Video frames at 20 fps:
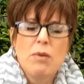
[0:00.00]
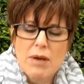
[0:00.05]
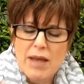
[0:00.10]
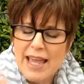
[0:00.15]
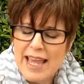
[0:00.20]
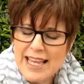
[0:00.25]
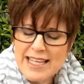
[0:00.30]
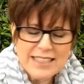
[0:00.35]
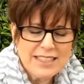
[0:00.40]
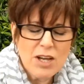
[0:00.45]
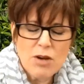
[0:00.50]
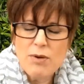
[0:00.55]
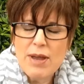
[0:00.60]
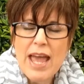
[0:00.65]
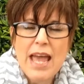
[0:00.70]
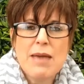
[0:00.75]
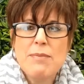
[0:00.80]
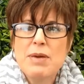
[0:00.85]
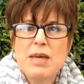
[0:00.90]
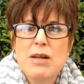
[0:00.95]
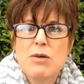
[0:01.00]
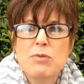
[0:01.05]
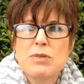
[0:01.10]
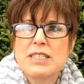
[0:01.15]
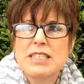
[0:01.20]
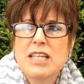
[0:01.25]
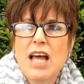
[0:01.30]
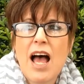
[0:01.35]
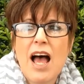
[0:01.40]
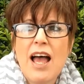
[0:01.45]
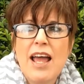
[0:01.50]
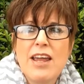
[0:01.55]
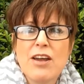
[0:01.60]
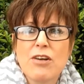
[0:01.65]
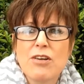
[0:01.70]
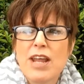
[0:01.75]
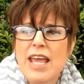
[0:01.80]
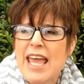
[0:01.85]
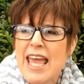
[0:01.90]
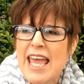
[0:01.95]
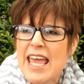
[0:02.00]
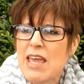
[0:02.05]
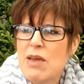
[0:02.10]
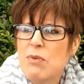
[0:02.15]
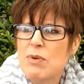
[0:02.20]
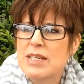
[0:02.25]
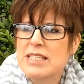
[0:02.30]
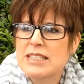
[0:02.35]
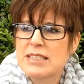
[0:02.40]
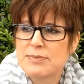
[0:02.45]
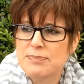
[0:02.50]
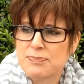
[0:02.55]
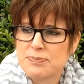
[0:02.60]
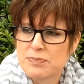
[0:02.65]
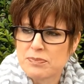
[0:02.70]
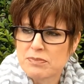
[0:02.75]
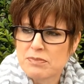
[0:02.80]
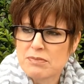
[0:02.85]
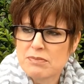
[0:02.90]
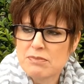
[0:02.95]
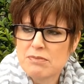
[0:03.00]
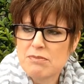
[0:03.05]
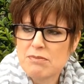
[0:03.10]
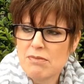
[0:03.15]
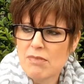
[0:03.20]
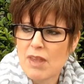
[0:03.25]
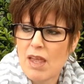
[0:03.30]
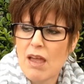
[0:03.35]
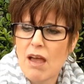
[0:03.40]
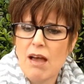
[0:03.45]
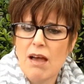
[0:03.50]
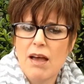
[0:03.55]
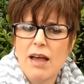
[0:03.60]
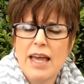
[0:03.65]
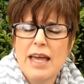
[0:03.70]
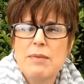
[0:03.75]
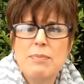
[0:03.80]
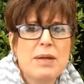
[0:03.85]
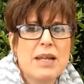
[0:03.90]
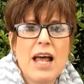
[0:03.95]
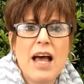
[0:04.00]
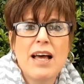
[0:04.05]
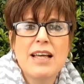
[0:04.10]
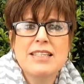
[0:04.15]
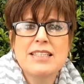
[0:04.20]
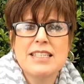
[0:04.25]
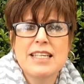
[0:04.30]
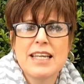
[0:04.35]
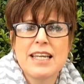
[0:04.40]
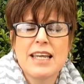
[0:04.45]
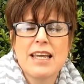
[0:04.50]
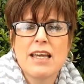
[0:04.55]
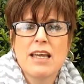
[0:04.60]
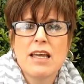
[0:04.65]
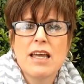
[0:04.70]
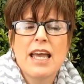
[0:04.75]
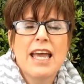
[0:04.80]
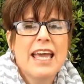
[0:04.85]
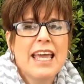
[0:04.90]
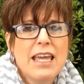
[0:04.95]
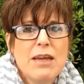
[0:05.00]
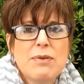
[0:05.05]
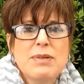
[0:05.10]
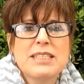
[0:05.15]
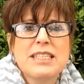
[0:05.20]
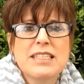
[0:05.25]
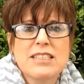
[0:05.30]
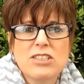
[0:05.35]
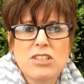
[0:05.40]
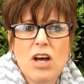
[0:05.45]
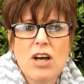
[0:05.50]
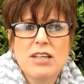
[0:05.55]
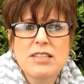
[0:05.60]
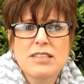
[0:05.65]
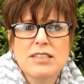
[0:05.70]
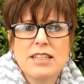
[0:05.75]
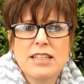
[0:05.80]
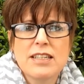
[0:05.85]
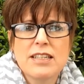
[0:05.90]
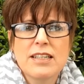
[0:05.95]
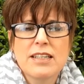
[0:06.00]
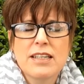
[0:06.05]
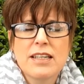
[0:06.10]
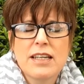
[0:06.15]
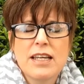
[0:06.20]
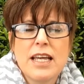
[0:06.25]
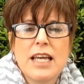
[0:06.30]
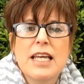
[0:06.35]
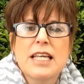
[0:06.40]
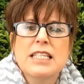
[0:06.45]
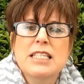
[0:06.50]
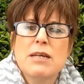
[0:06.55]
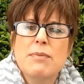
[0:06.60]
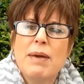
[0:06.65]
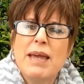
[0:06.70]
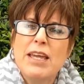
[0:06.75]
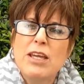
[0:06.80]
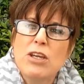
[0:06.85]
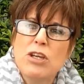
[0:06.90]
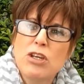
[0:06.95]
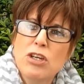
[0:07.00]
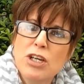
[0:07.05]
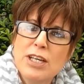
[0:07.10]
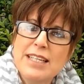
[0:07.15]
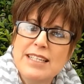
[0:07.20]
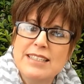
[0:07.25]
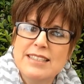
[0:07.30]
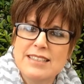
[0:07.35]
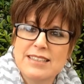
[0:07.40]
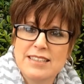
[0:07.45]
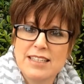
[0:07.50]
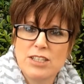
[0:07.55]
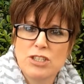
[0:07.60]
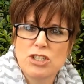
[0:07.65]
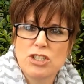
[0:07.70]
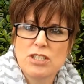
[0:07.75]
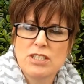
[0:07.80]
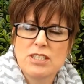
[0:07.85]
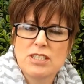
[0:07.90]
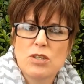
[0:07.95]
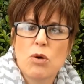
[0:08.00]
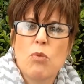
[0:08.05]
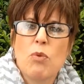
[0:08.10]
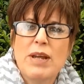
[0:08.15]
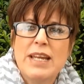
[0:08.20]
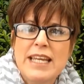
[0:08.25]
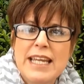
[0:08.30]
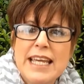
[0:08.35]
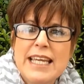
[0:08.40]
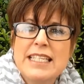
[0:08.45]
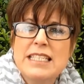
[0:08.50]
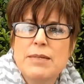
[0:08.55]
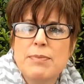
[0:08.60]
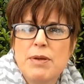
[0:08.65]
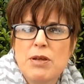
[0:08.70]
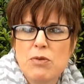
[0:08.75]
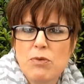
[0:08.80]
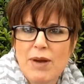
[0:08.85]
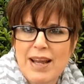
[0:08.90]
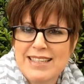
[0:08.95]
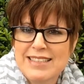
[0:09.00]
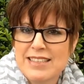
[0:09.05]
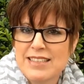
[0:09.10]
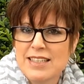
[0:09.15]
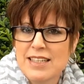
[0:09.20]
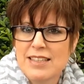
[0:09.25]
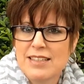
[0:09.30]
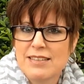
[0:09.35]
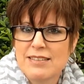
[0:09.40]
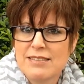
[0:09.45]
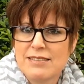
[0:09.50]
Esau came in and was tired. He had been hunting. He was exhausted. To make good decisions, we need to be rested.